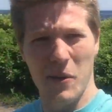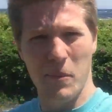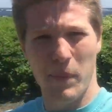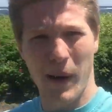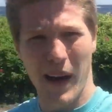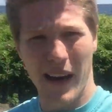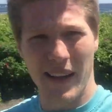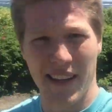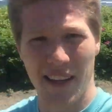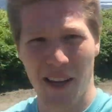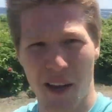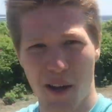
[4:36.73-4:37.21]

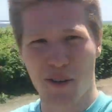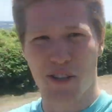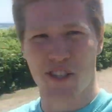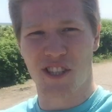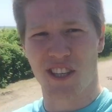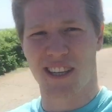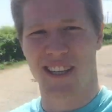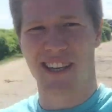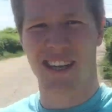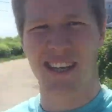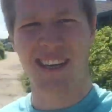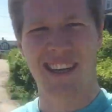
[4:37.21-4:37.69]
by the
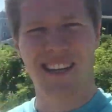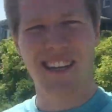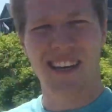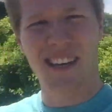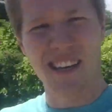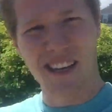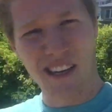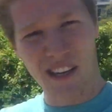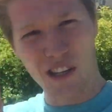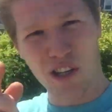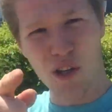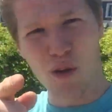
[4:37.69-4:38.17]
ocean,
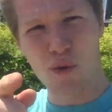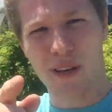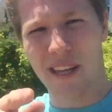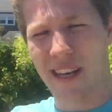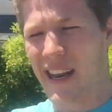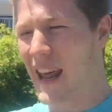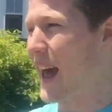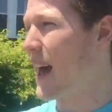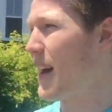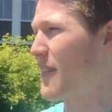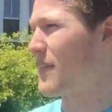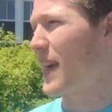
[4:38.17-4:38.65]
you
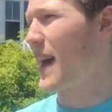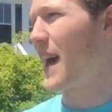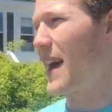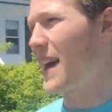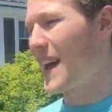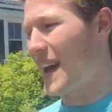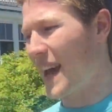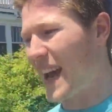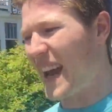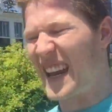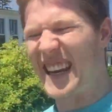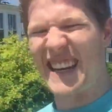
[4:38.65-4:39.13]
can have that.
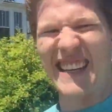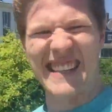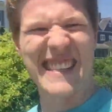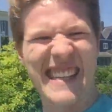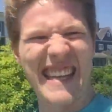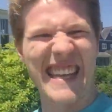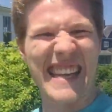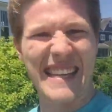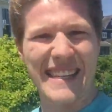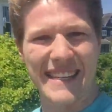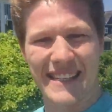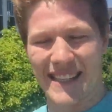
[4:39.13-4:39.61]
And it's
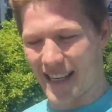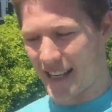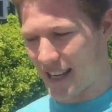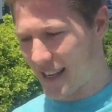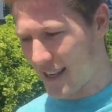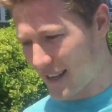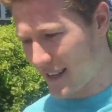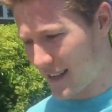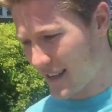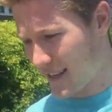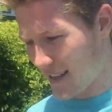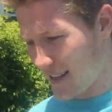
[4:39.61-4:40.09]
easy.
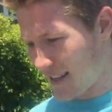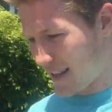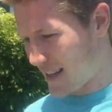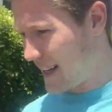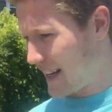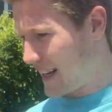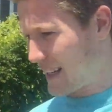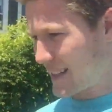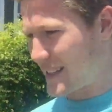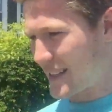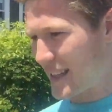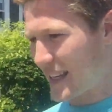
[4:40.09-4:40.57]

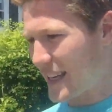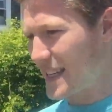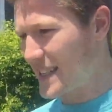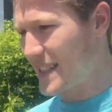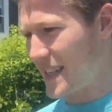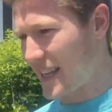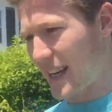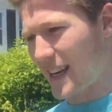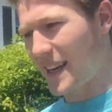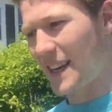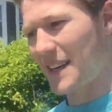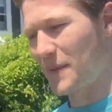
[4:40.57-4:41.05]
It's
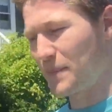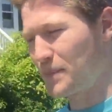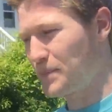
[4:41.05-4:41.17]
easy.